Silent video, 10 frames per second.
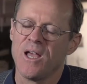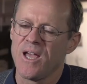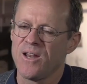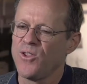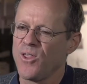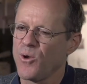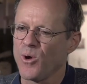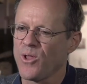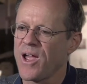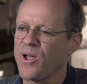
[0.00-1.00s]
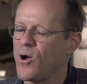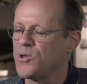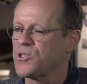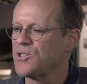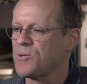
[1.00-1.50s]
and there were
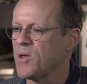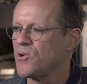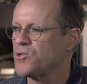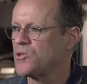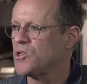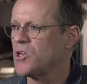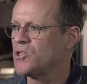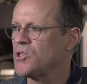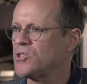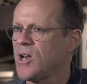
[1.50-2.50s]
Lycos and some other search engines,